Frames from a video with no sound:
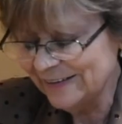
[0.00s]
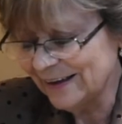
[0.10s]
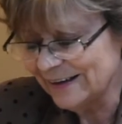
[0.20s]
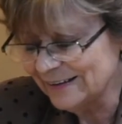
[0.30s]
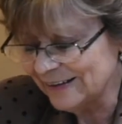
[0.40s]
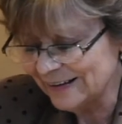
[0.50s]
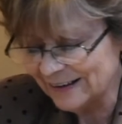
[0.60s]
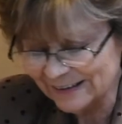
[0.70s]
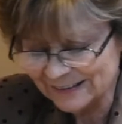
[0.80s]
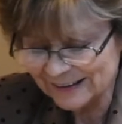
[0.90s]
And
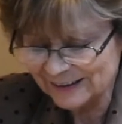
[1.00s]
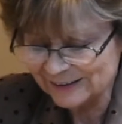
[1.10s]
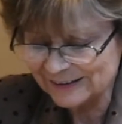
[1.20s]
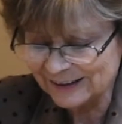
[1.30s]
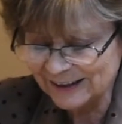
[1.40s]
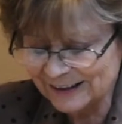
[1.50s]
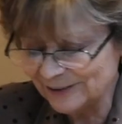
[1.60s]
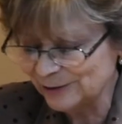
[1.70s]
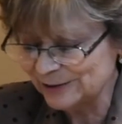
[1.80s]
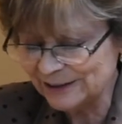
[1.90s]
from there forward,
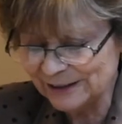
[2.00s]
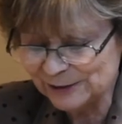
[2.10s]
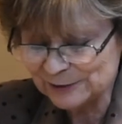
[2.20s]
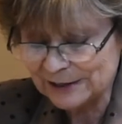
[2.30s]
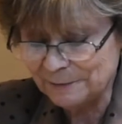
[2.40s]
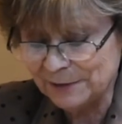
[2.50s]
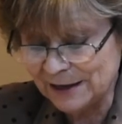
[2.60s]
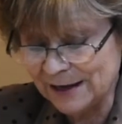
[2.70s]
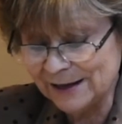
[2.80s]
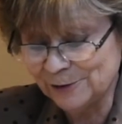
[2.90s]
the Syrians
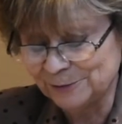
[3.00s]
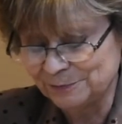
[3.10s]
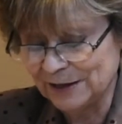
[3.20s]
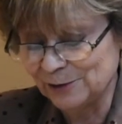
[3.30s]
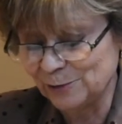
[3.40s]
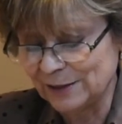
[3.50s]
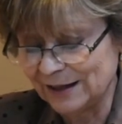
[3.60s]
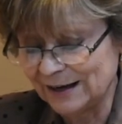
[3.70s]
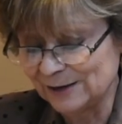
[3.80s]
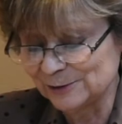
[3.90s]
were afraid to help
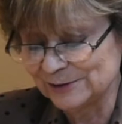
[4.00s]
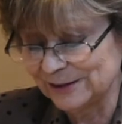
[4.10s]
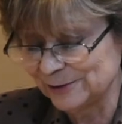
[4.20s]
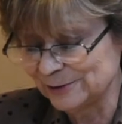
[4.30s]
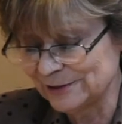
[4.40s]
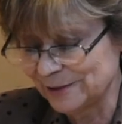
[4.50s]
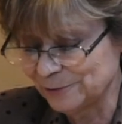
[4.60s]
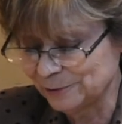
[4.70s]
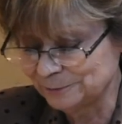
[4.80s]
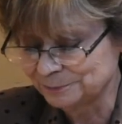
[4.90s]
the people of
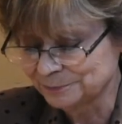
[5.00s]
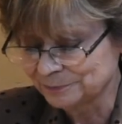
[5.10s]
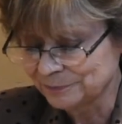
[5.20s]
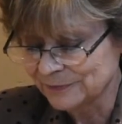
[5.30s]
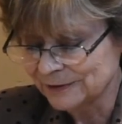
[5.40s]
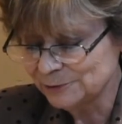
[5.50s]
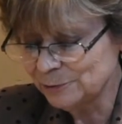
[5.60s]
Ammon anymore.